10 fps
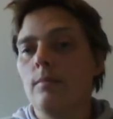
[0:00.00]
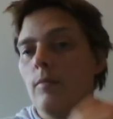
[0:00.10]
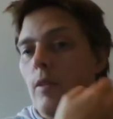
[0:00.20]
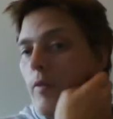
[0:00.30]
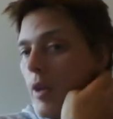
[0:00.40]

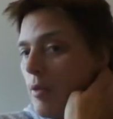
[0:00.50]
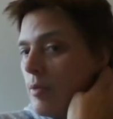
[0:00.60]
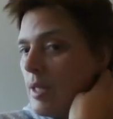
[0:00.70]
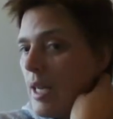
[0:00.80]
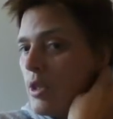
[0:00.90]
review
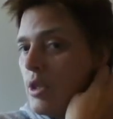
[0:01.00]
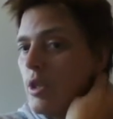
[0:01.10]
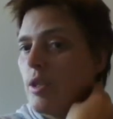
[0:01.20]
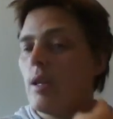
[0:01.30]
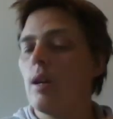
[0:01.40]

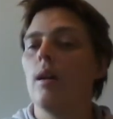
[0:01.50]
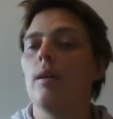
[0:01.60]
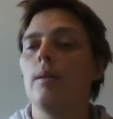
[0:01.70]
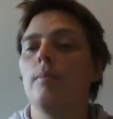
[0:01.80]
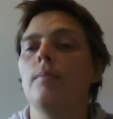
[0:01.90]
session
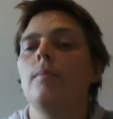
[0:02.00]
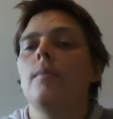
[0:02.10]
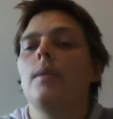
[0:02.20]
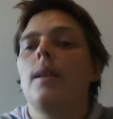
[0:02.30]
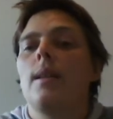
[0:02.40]

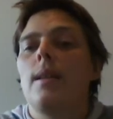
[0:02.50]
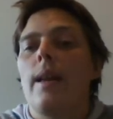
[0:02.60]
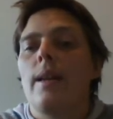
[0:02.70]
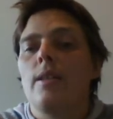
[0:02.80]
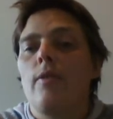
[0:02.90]
in the
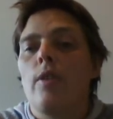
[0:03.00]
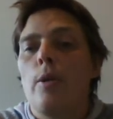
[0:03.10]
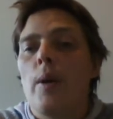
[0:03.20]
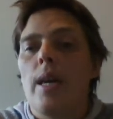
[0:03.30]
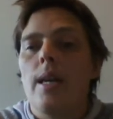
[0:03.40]
next few
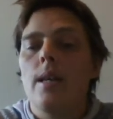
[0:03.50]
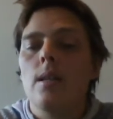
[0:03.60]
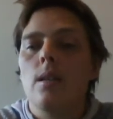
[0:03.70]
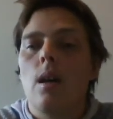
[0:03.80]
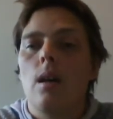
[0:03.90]
weeks,
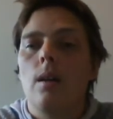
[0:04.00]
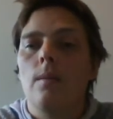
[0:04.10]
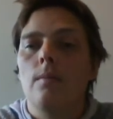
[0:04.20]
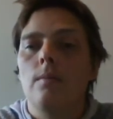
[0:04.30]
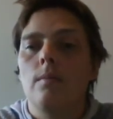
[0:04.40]

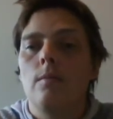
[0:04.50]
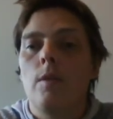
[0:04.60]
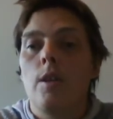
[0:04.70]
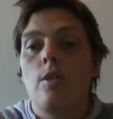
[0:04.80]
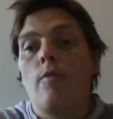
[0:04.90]

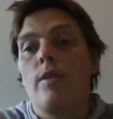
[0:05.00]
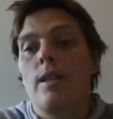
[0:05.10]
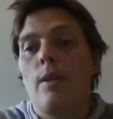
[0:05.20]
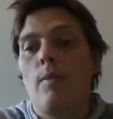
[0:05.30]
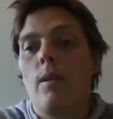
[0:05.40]
which
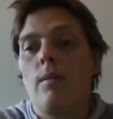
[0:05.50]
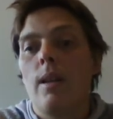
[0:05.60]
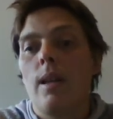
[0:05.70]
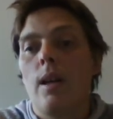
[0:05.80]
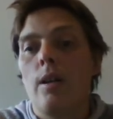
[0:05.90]
obviously will
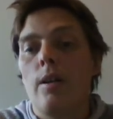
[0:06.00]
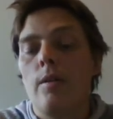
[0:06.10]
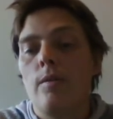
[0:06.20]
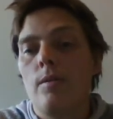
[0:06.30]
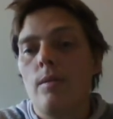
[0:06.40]

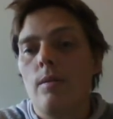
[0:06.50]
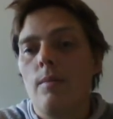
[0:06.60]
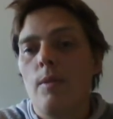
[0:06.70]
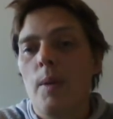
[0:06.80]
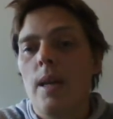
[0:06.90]
include
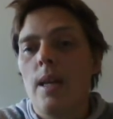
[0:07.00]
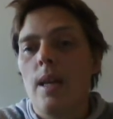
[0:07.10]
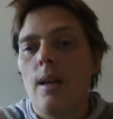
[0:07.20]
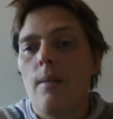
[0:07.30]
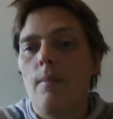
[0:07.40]

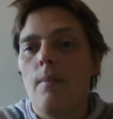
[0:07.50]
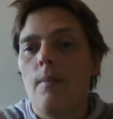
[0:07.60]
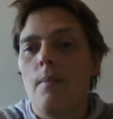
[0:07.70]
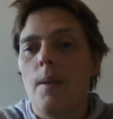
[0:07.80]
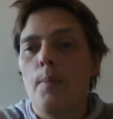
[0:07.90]

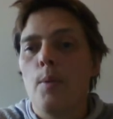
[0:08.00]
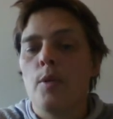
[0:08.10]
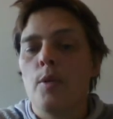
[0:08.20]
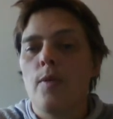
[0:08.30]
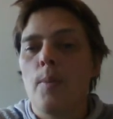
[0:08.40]
my
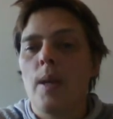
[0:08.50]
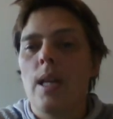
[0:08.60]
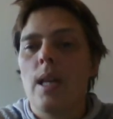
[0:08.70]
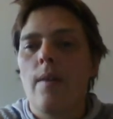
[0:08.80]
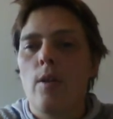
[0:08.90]
books for the
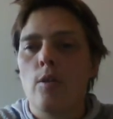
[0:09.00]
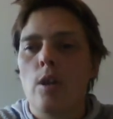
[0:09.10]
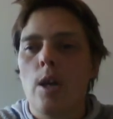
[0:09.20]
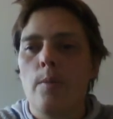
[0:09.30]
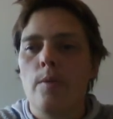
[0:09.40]
beginning of
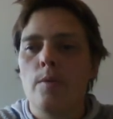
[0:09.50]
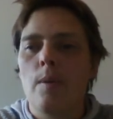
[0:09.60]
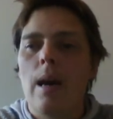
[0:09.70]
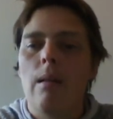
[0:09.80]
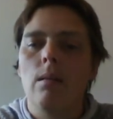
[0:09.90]
October as
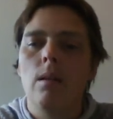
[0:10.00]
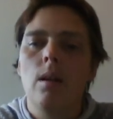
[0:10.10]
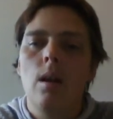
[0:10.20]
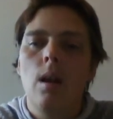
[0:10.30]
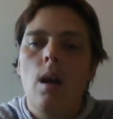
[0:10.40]
well.
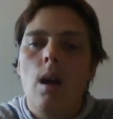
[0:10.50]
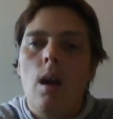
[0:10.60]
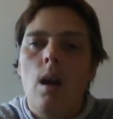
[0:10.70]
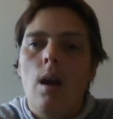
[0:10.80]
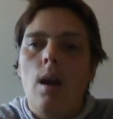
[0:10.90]

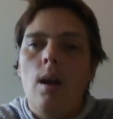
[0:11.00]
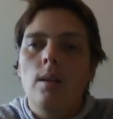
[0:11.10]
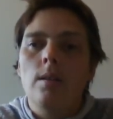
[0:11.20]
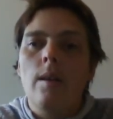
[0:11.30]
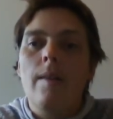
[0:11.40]

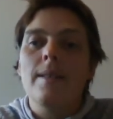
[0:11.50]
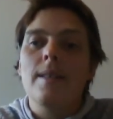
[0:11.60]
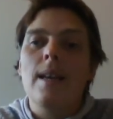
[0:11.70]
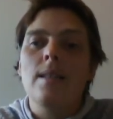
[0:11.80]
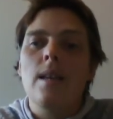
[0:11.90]
So that's
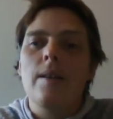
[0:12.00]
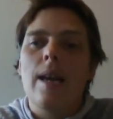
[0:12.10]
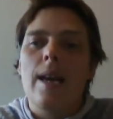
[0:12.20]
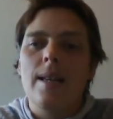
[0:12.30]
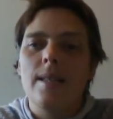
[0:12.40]
that. Okay,